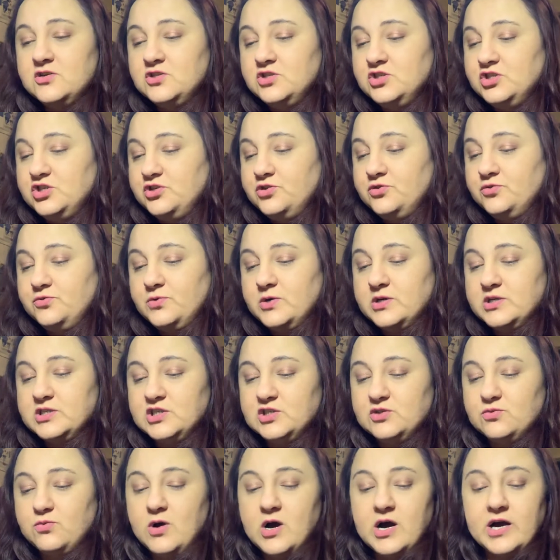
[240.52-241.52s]
do a
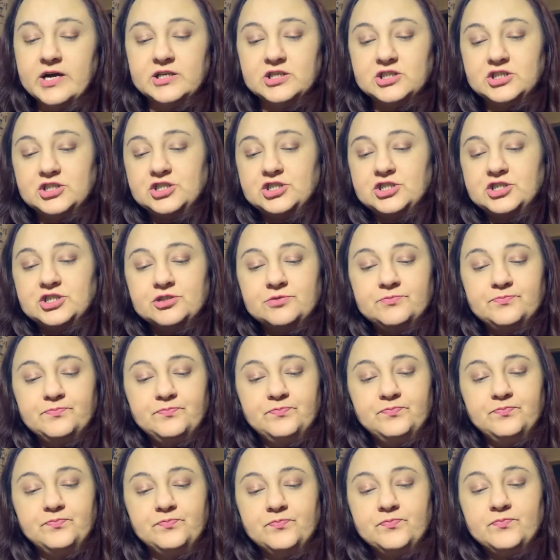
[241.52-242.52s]
swatch
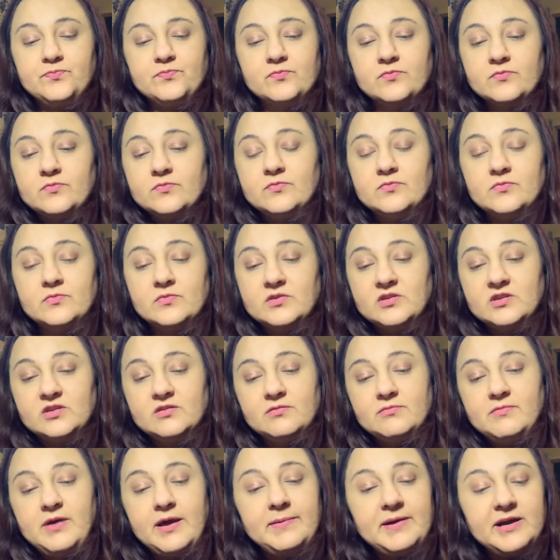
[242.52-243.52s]

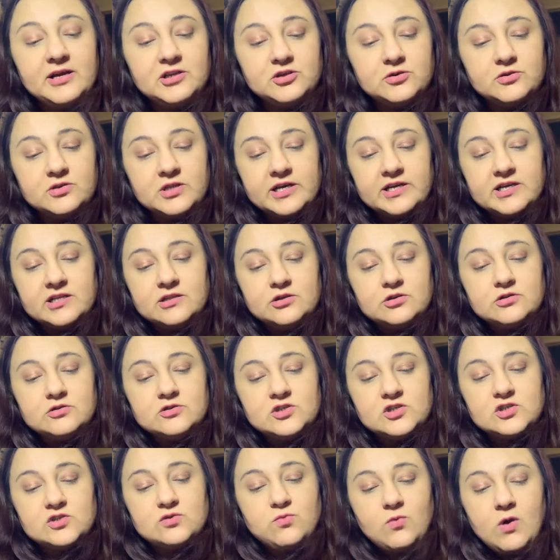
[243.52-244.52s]
maybe I'll do like a little
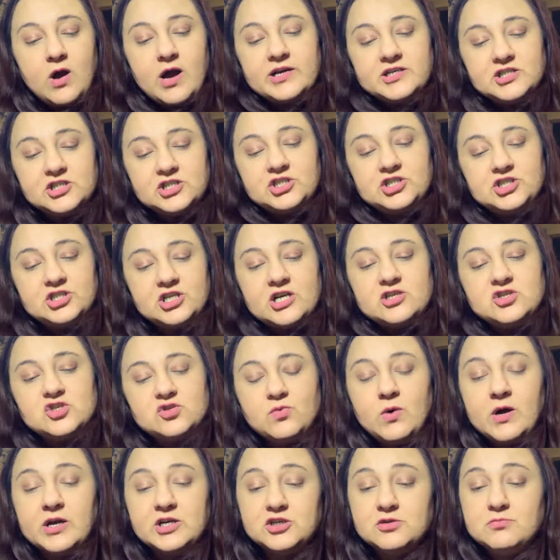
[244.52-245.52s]
swatch. I'll
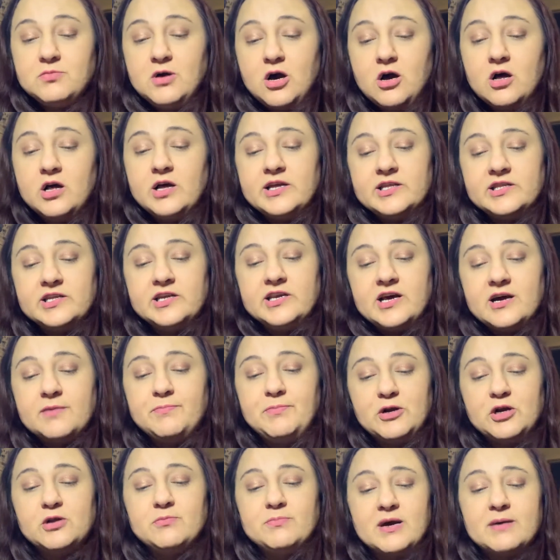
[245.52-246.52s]
swatch them all and then I'll
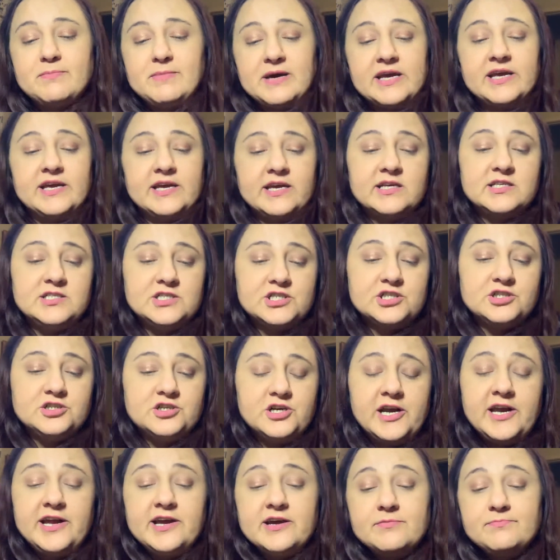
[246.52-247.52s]
put them on my
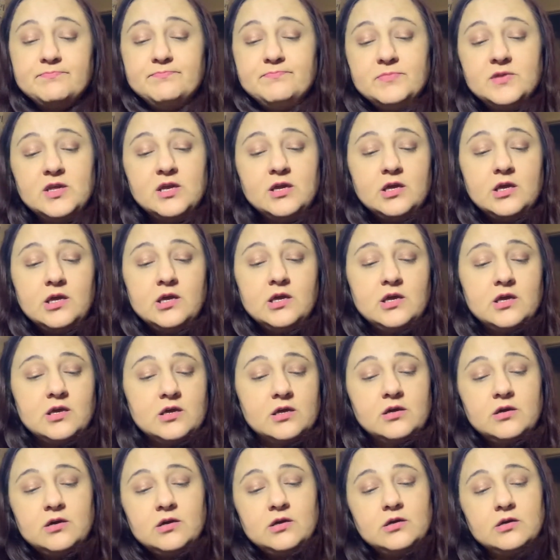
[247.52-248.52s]
Instagram.
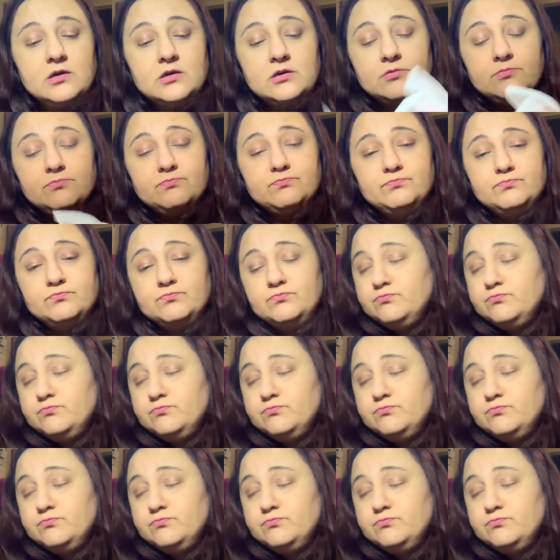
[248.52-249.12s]
Um,